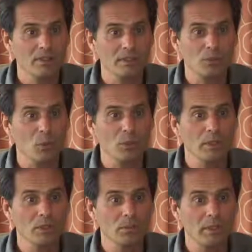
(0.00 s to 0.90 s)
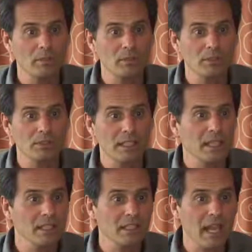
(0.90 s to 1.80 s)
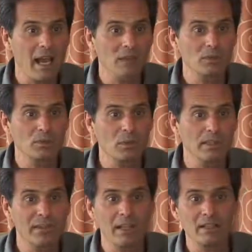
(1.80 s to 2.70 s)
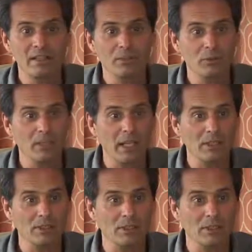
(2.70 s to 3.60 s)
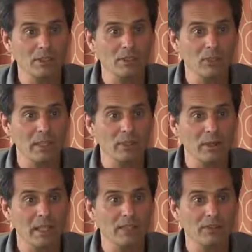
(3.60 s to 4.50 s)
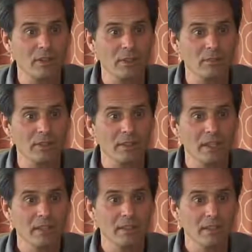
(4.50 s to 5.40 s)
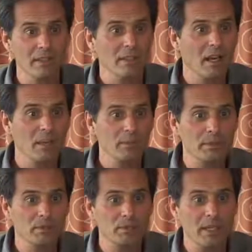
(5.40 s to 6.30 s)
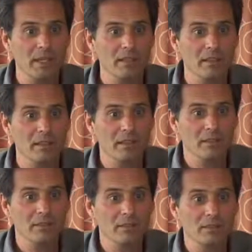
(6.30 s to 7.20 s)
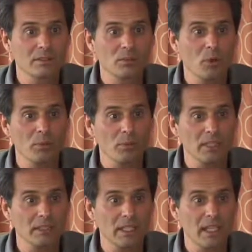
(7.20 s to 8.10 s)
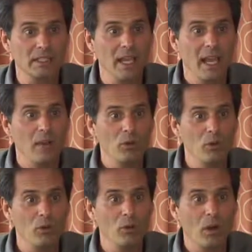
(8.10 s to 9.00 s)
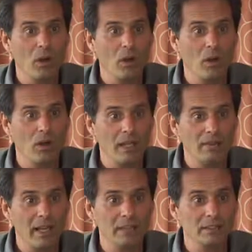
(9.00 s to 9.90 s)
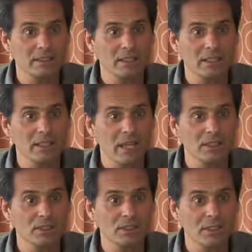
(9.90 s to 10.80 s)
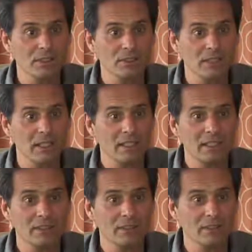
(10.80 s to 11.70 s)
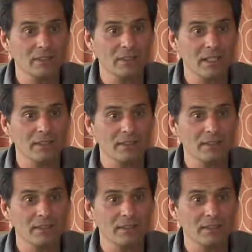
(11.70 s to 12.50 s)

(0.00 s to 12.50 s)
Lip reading: just ordinary people, Sally the housewife, Alan the grass, the wheatgrass farmer, the garbage men, the corporate exec, who all have access to the knowledge and the understanding and the vision now.